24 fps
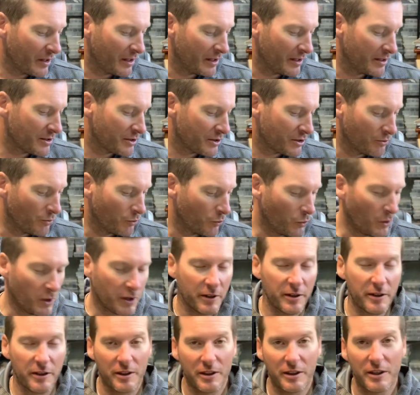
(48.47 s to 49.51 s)
so one
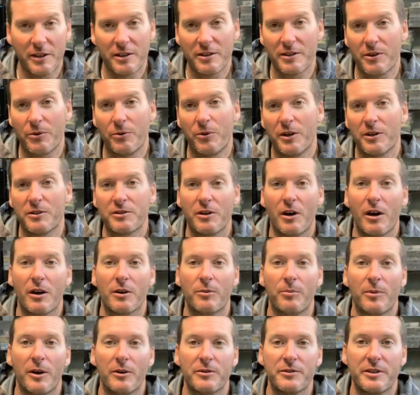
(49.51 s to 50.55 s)
of the things I want to talk
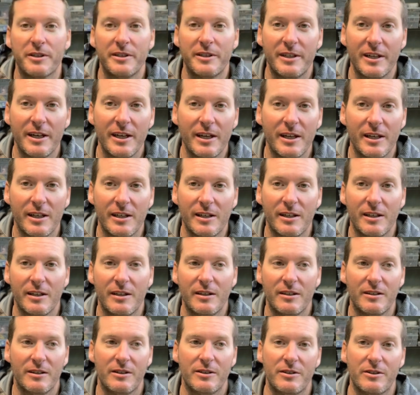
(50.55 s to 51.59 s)
about today
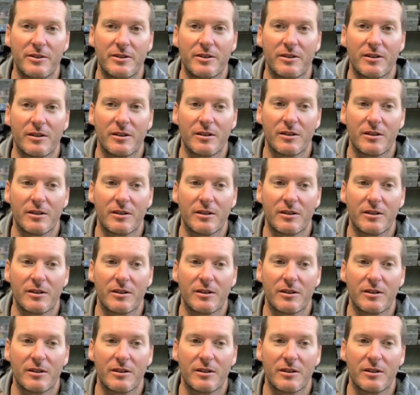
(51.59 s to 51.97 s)
is